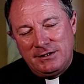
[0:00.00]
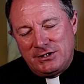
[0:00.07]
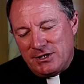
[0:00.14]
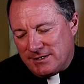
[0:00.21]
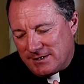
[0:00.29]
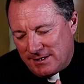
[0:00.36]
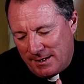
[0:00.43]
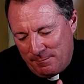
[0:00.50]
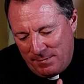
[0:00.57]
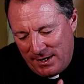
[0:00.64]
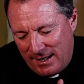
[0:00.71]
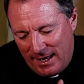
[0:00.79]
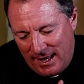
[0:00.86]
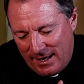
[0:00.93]

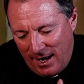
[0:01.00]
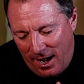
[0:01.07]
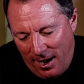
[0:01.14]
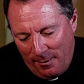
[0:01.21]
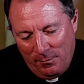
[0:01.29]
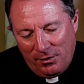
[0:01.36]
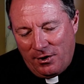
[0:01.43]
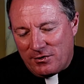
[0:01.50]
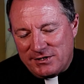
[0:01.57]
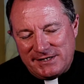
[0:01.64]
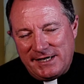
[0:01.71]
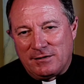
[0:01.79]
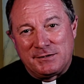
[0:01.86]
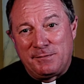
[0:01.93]
and humble
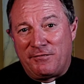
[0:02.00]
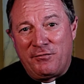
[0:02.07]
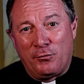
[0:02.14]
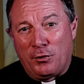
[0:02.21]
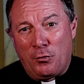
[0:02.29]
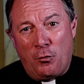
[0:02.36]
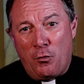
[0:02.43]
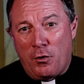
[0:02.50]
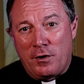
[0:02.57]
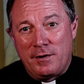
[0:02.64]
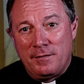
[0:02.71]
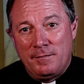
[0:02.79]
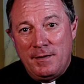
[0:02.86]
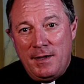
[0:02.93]
ourselves before the
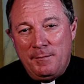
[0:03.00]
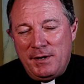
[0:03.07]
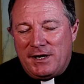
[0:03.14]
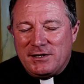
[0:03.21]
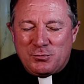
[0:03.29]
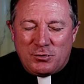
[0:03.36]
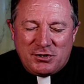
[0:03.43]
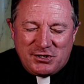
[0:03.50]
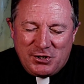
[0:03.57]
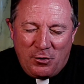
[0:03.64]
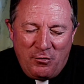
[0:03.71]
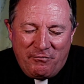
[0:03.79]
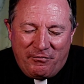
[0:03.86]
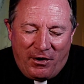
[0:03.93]
Lord, because we're
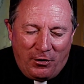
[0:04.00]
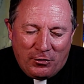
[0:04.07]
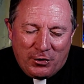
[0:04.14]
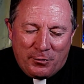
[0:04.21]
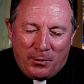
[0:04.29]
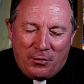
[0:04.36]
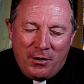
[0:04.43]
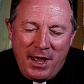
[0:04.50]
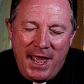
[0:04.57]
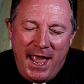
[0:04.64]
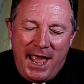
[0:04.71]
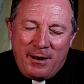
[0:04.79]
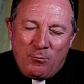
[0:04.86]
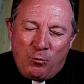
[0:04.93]
so vulnerable.
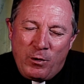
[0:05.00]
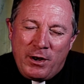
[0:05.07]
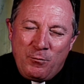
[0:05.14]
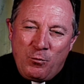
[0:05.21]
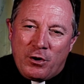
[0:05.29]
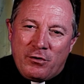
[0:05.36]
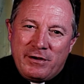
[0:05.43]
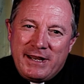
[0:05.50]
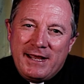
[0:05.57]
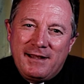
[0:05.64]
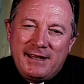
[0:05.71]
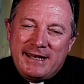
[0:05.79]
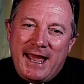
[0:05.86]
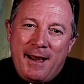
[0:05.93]
And when we're
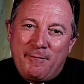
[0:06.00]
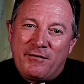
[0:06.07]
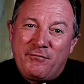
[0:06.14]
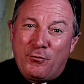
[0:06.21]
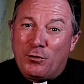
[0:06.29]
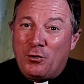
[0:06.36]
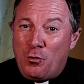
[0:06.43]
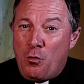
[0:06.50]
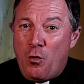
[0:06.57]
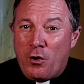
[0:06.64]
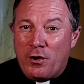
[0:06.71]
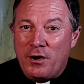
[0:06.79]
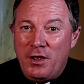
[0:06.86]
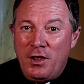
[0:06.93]
kneeling down before the
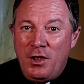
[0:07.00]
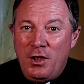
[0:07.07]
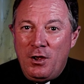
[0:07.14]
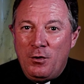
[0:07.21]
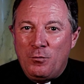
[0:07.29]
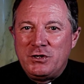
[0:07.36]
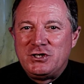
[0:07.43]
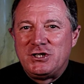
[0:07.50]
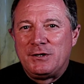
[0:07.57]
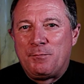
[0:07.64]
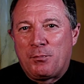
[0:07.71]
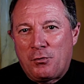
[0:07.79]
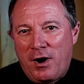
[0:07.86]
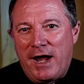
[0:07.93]
Lord, we
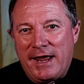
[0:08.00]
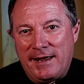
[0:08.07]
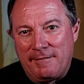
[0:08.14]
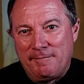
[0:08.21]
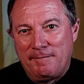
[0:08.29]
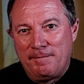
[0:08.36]
should pray.